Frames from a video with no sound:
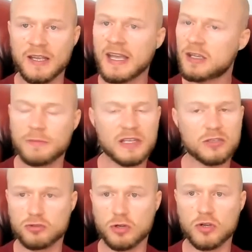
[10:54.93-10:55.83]
it can be a
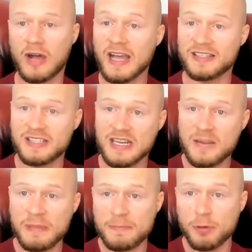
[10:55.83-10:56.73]
struggle. I
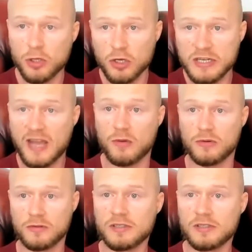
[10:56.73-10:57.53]
see people go down.